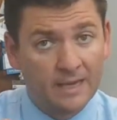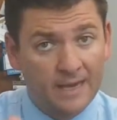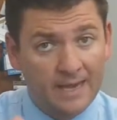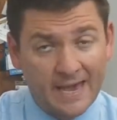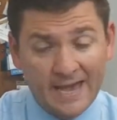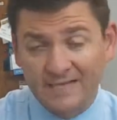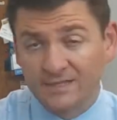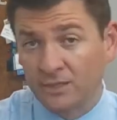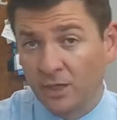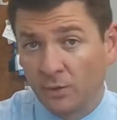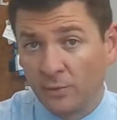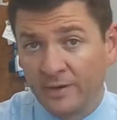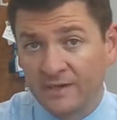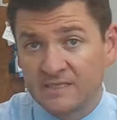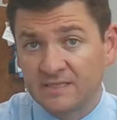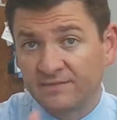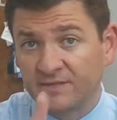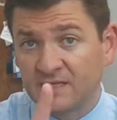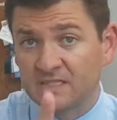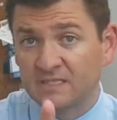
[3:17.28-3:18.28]
As
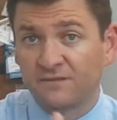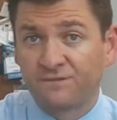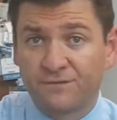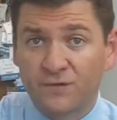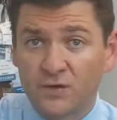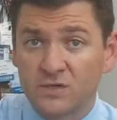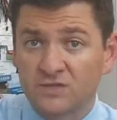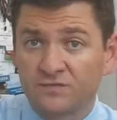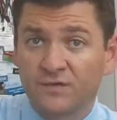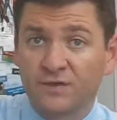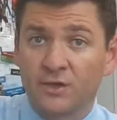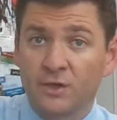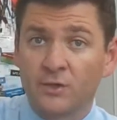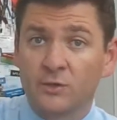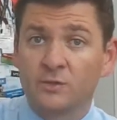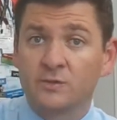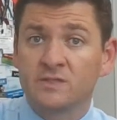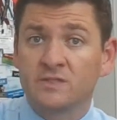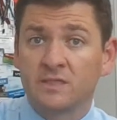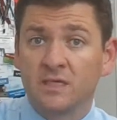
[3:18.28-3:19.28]
always, if this is the first video
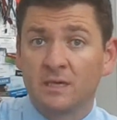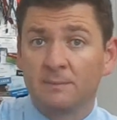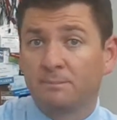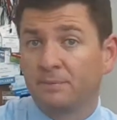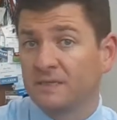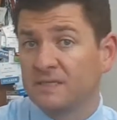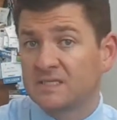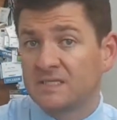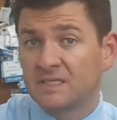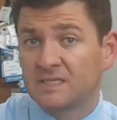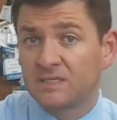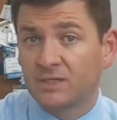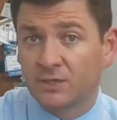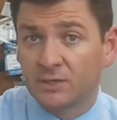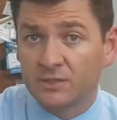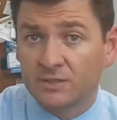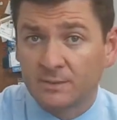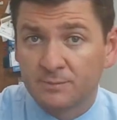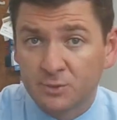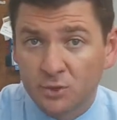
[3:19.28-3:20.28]
you see, please
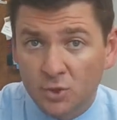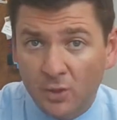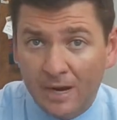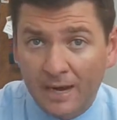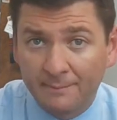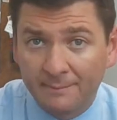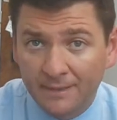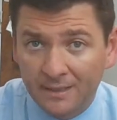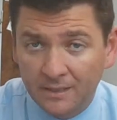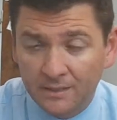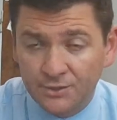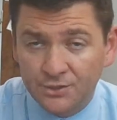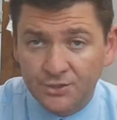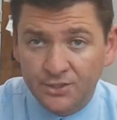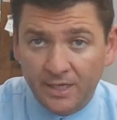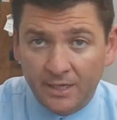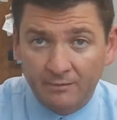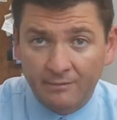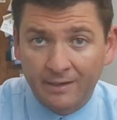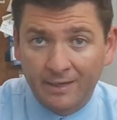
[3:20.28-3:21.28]
consider subscribing,
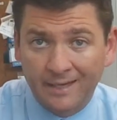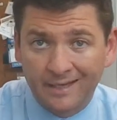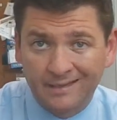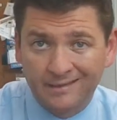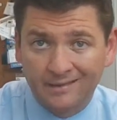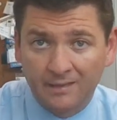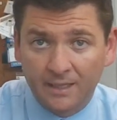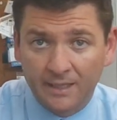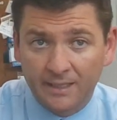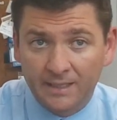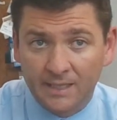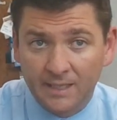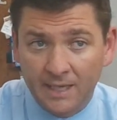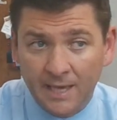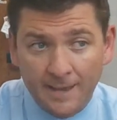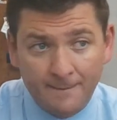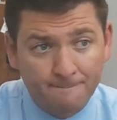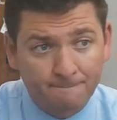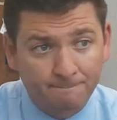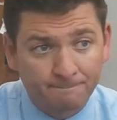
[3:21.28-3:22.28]
sharing, and liking
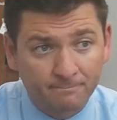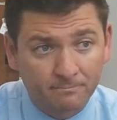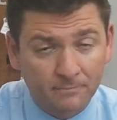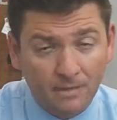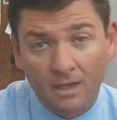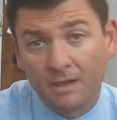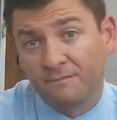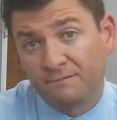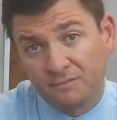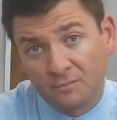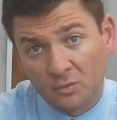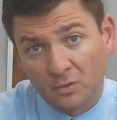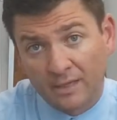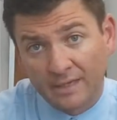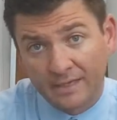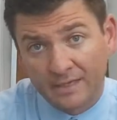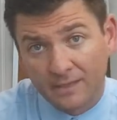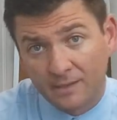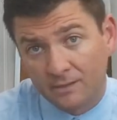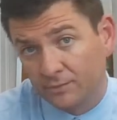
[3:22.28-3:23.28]
it if you
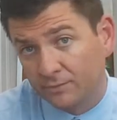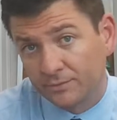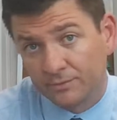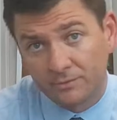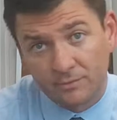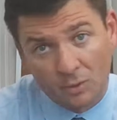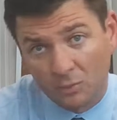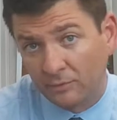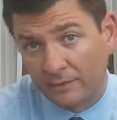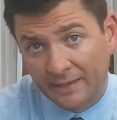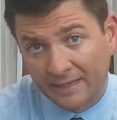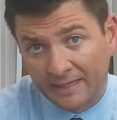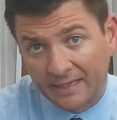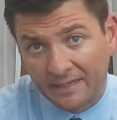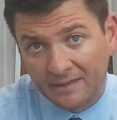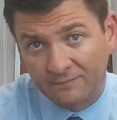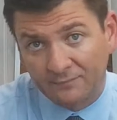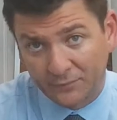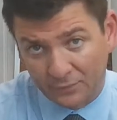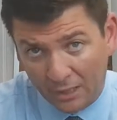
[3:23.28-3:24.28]
like it or don't like
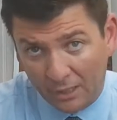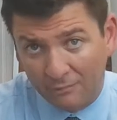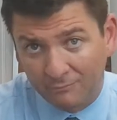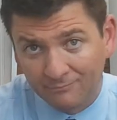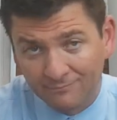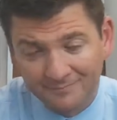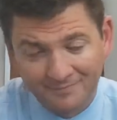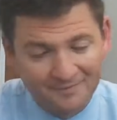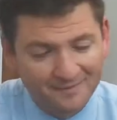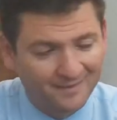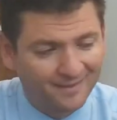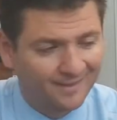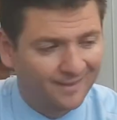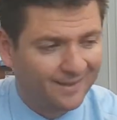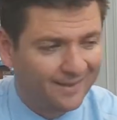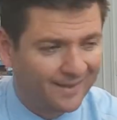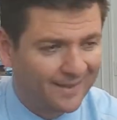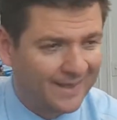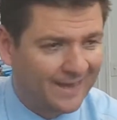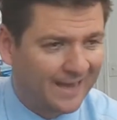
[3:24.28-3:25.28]
it if you don't.
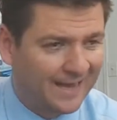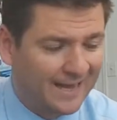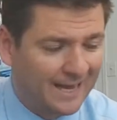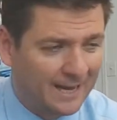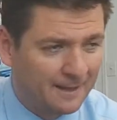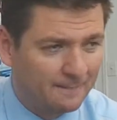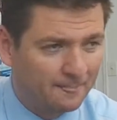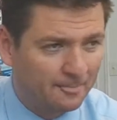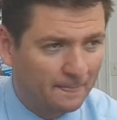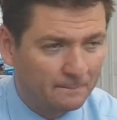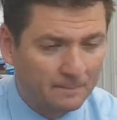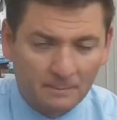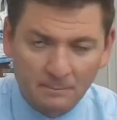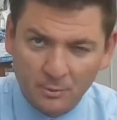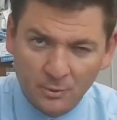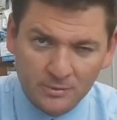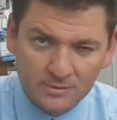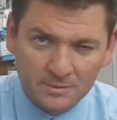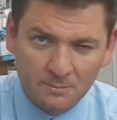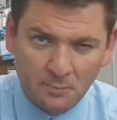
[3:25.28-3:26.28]
Um, but
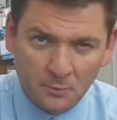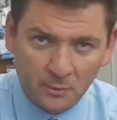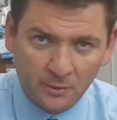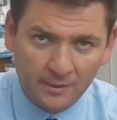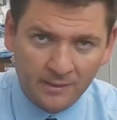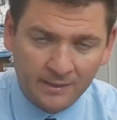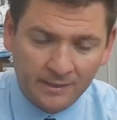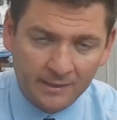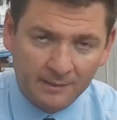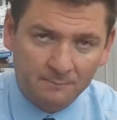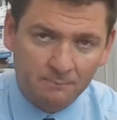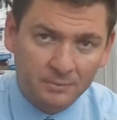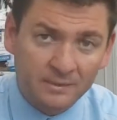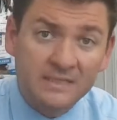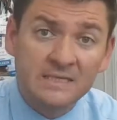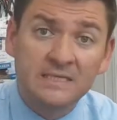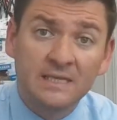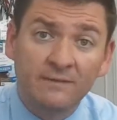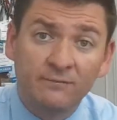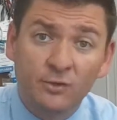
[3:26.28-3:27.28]
most importantly,
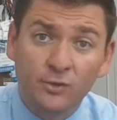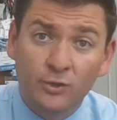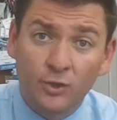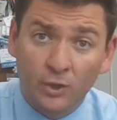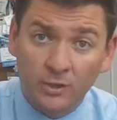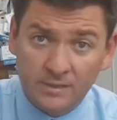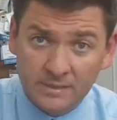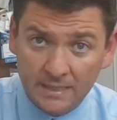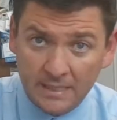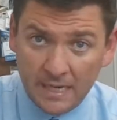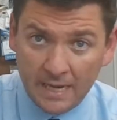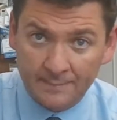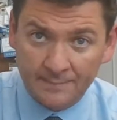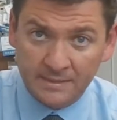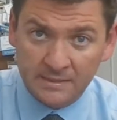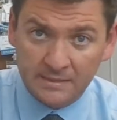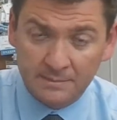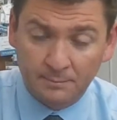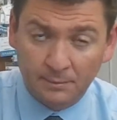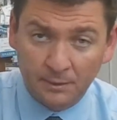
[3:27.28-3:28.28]
please leave your thoughts and
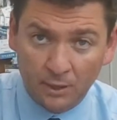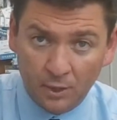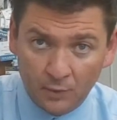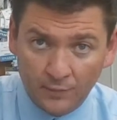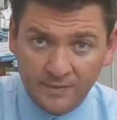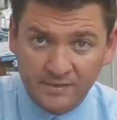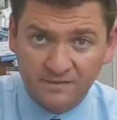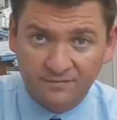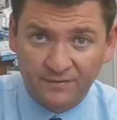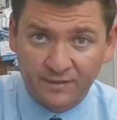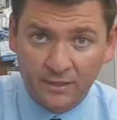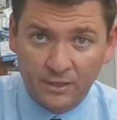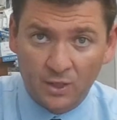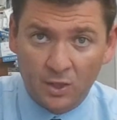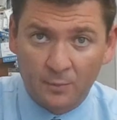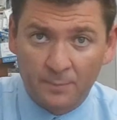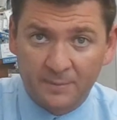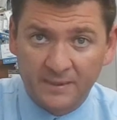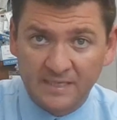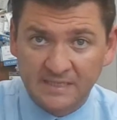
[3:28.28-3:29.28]
comments below this
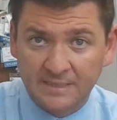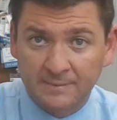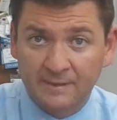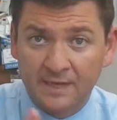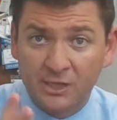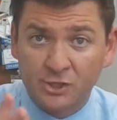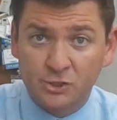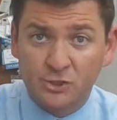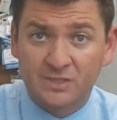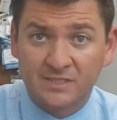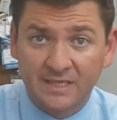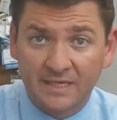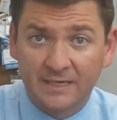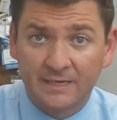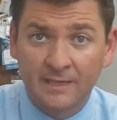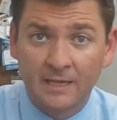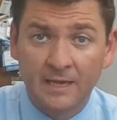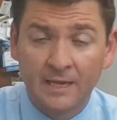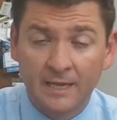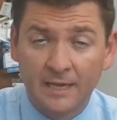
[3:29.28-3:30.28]
video because I'm
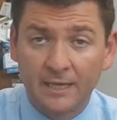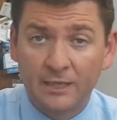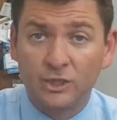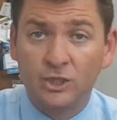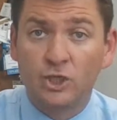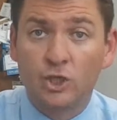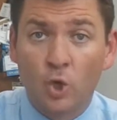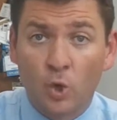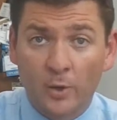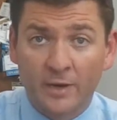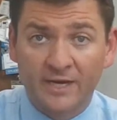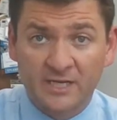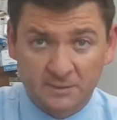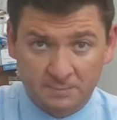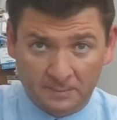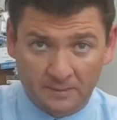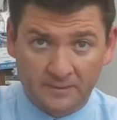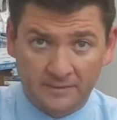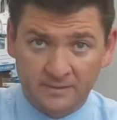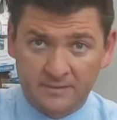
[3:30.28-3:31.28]
interested in your
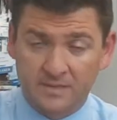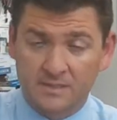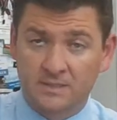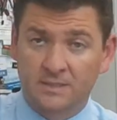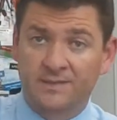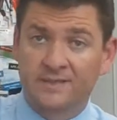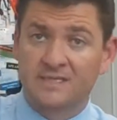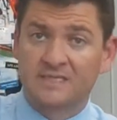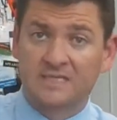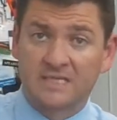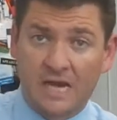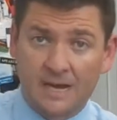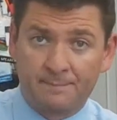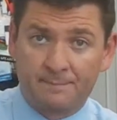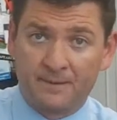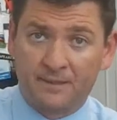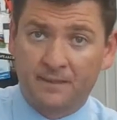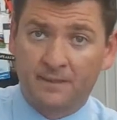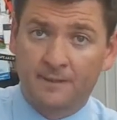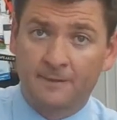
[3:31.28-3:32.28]
experiences on this
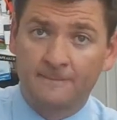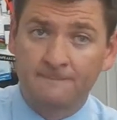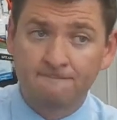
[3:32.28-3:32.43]
topic